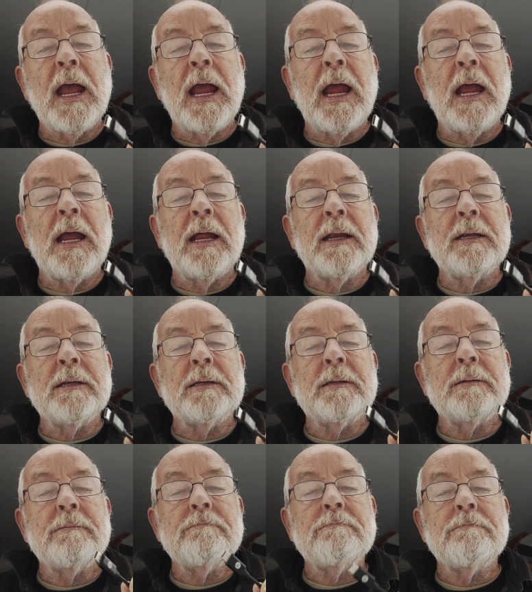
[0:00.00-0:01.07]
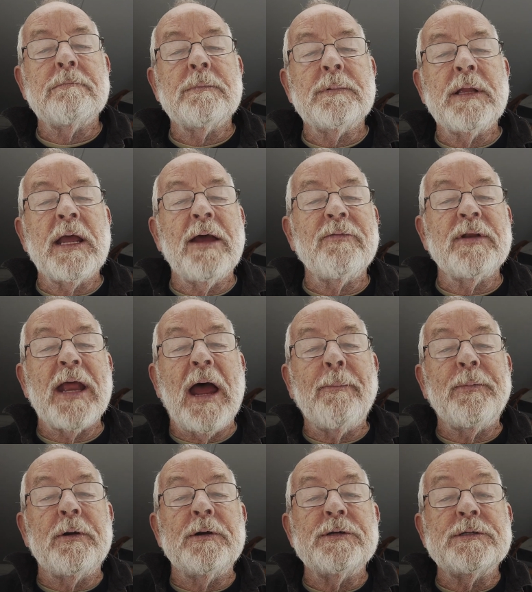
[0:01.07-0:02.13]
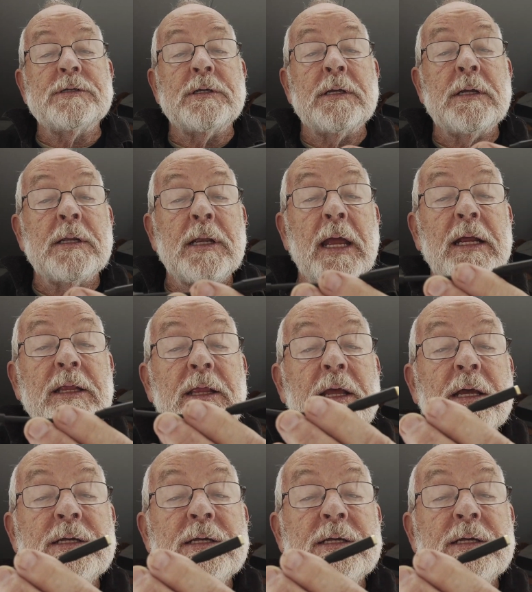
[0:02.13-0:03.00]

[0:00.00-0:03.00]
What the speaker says: And they have adapters like